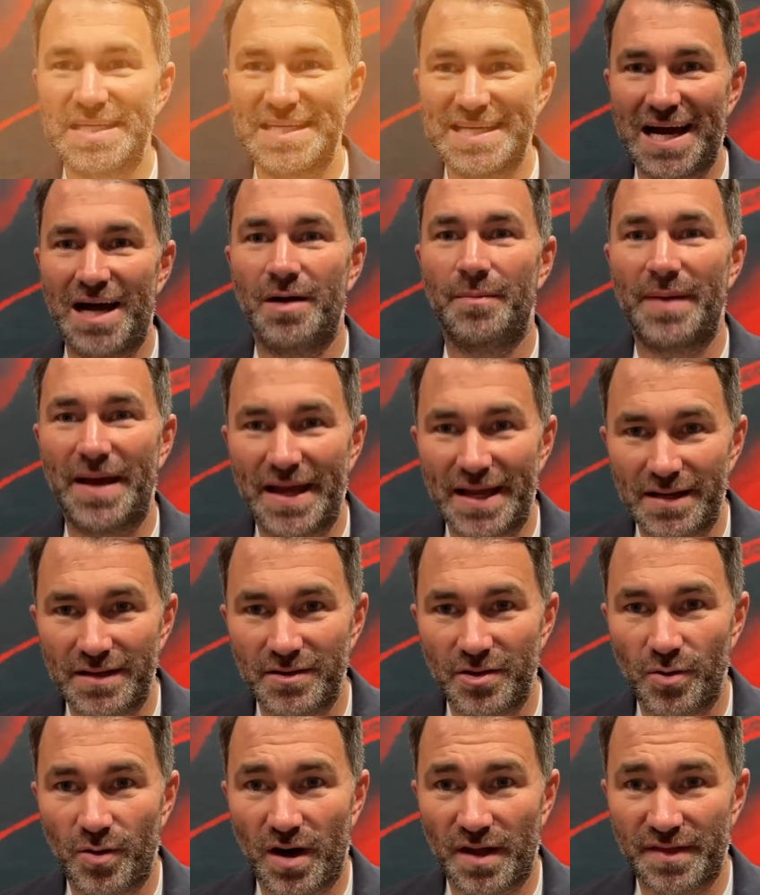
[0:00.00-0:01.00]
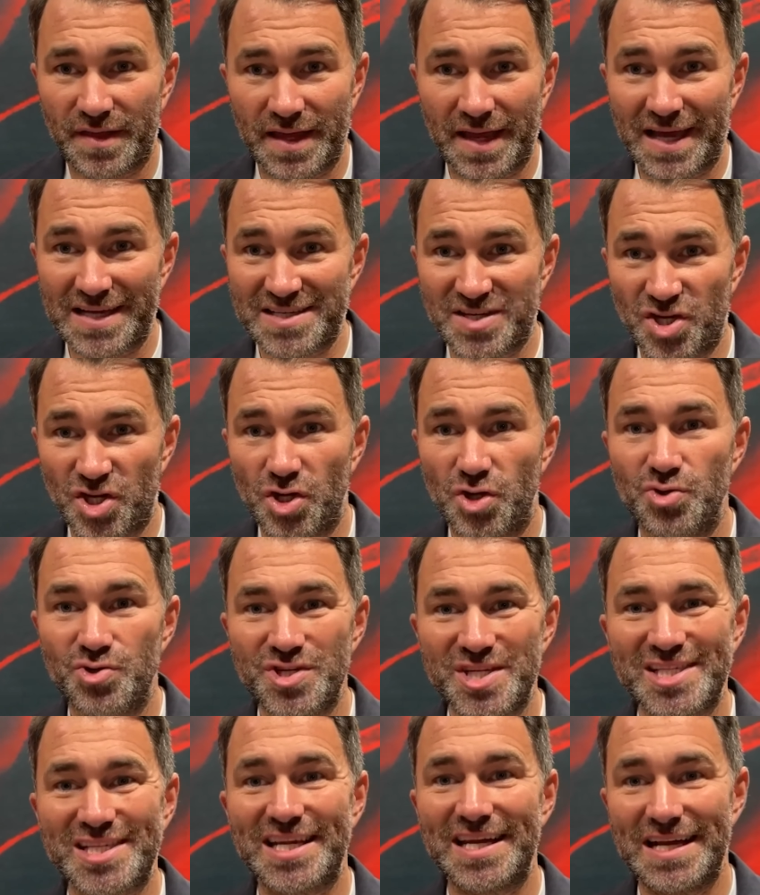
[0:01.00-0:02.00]
He said, "Everybody's
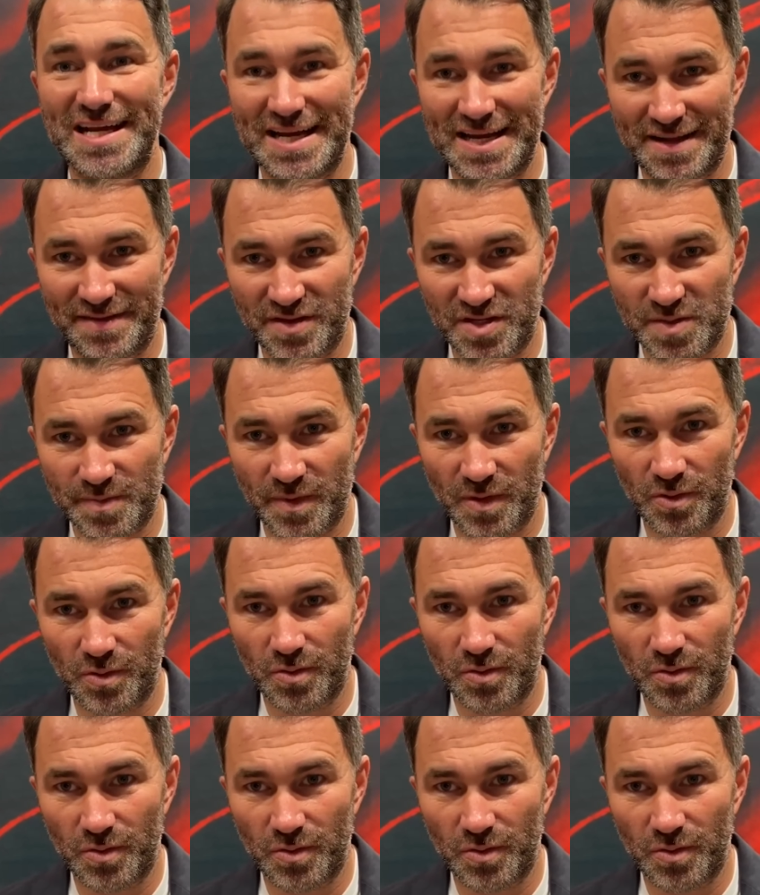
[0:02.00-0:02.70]
here. I'm not